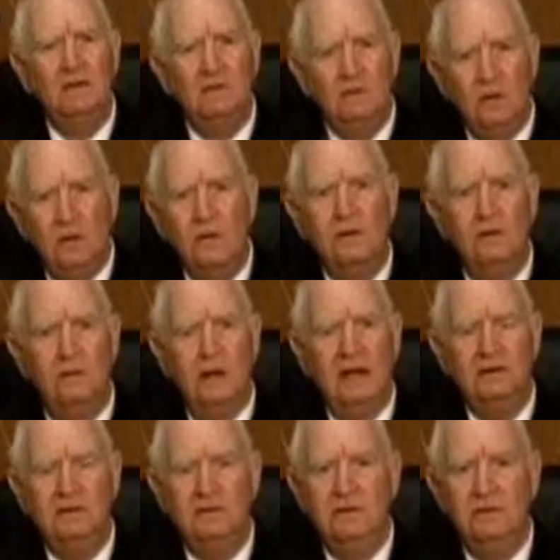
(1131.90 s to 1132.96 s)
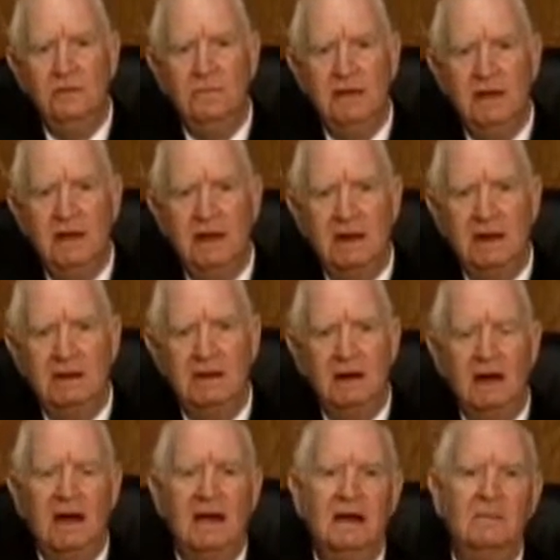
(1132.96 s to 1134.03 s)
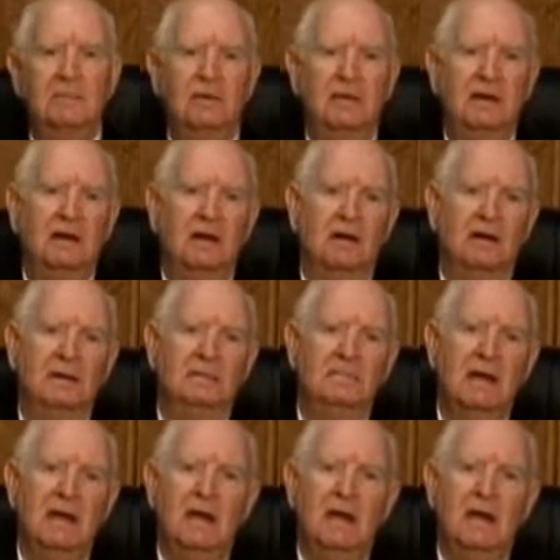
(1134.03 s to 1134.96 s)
doorway to a new beginning. Hi, I'm Bernie Gartland.